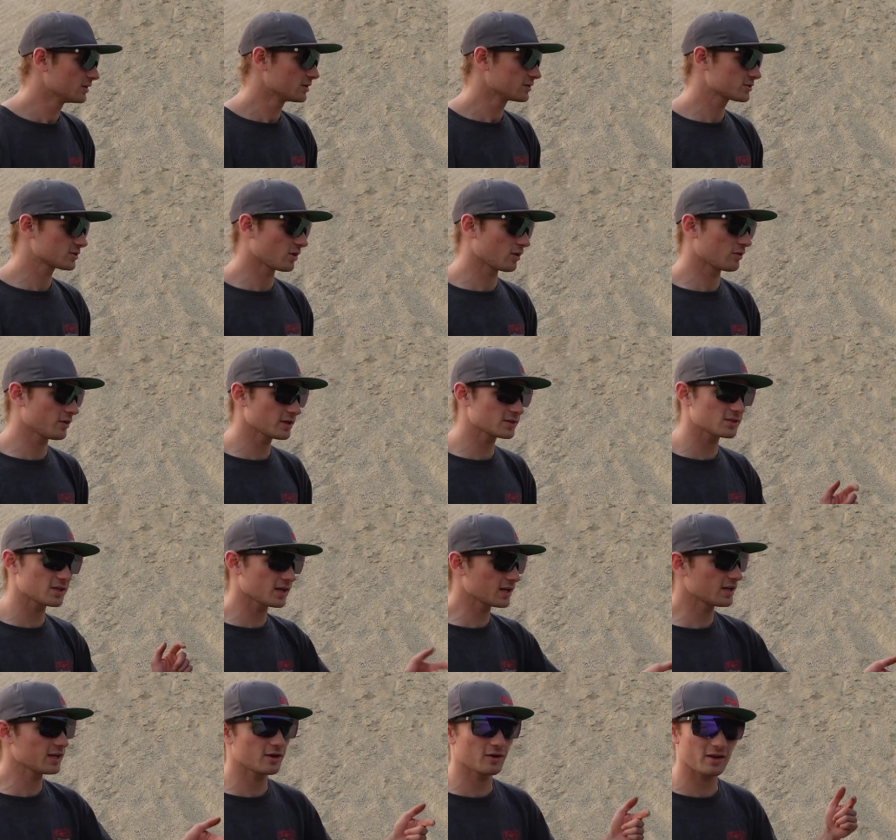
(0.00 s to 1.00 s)
So this thing
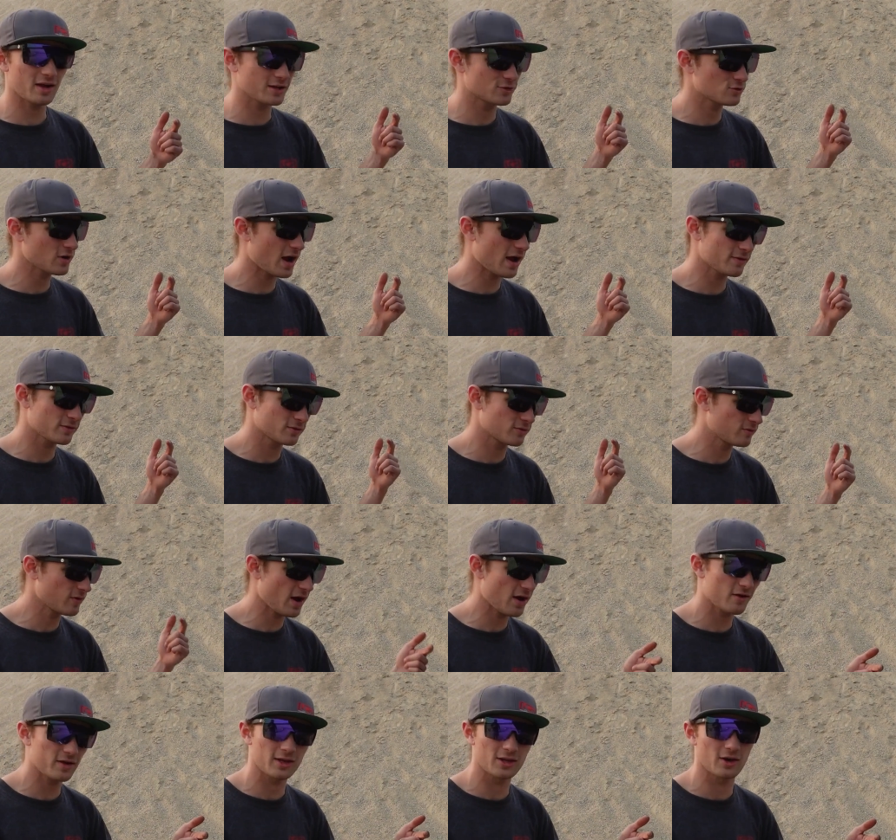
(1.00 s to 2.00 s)
in here, it drives
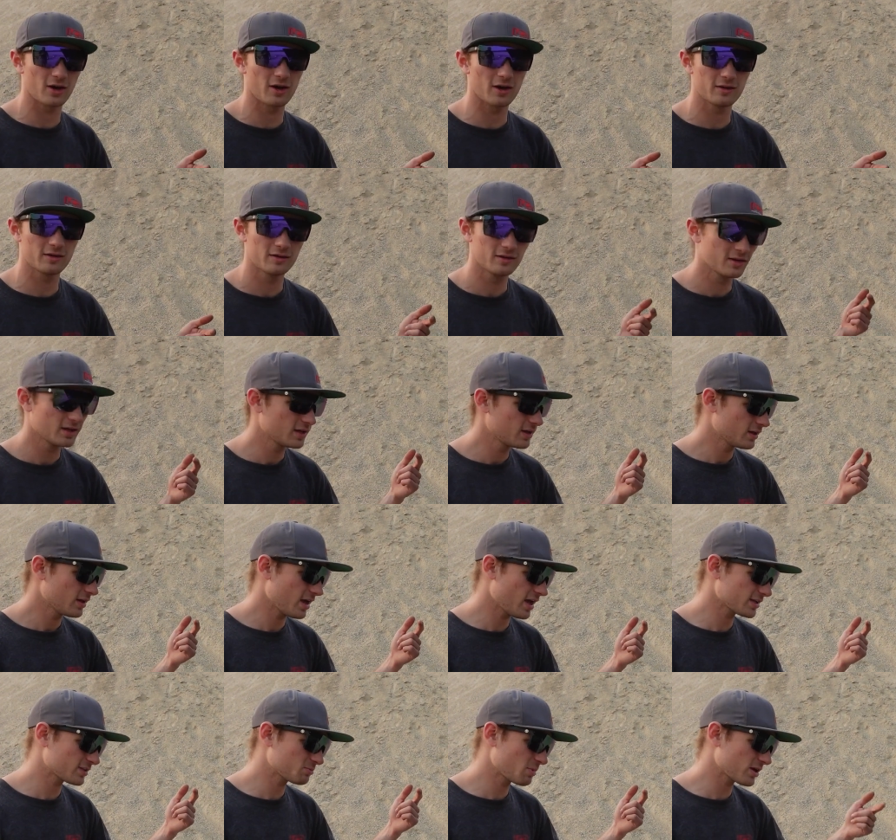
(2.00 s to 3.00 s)
very good,
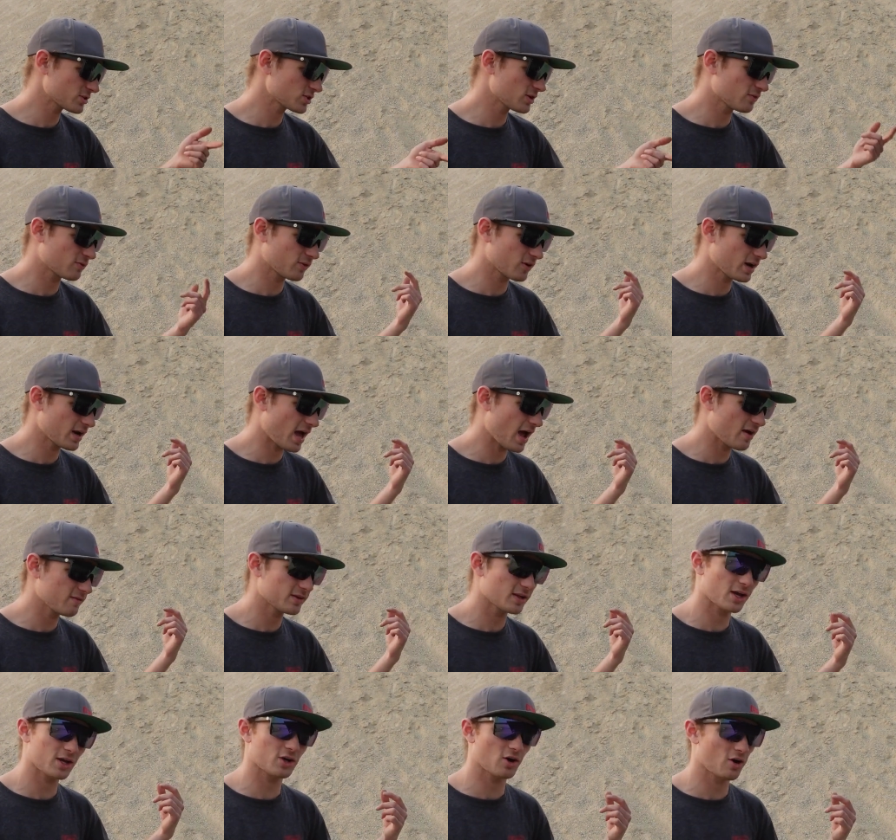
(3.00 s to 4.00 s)
especially for it
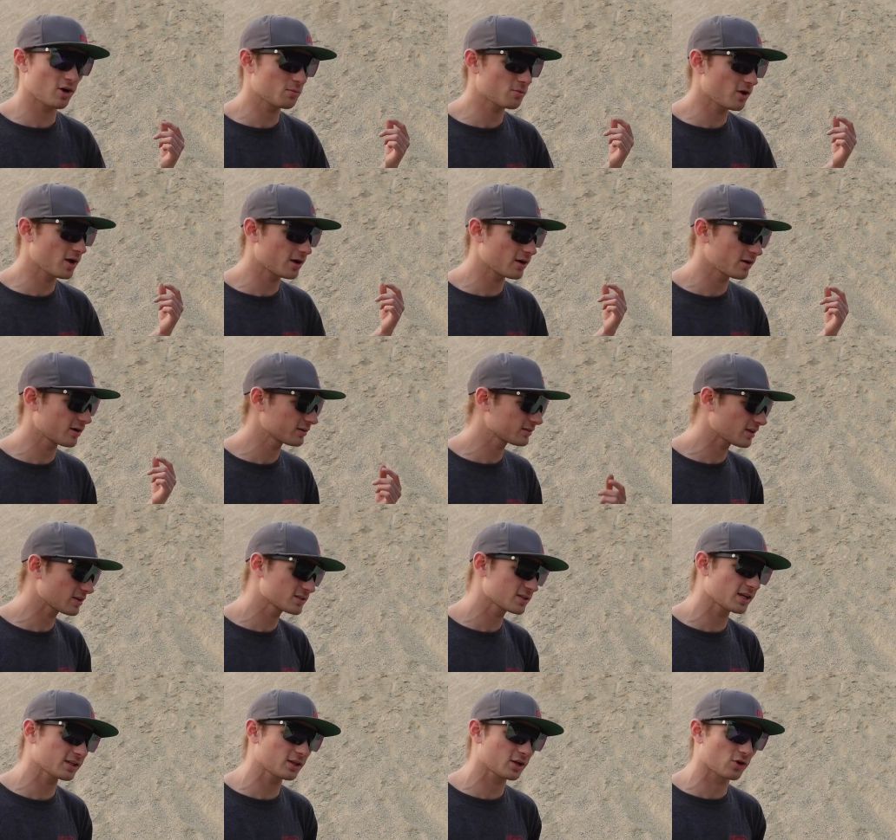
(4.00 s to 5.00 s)
having a carburetor. It
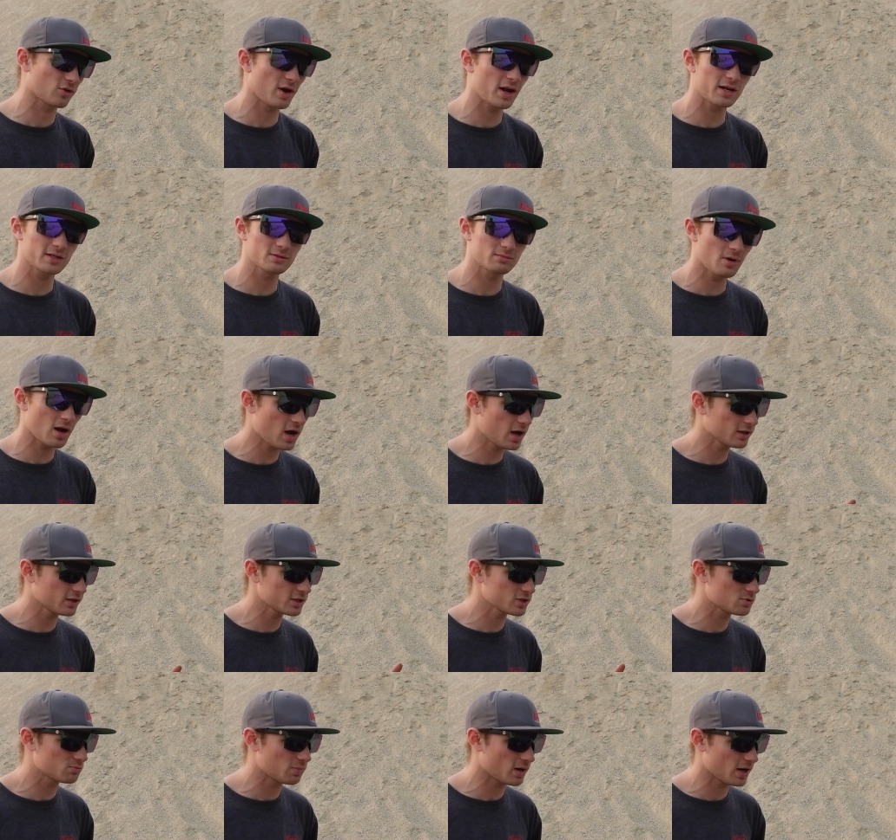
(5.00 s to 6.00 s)
doesn't get the greatest
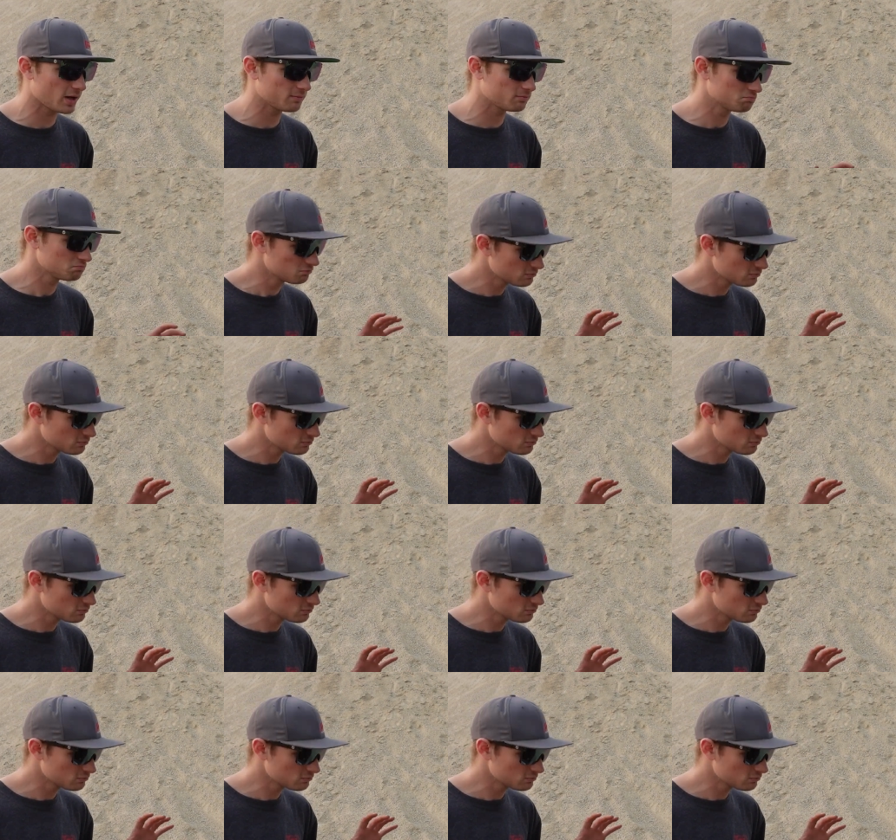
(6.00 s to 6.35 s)
mileage, but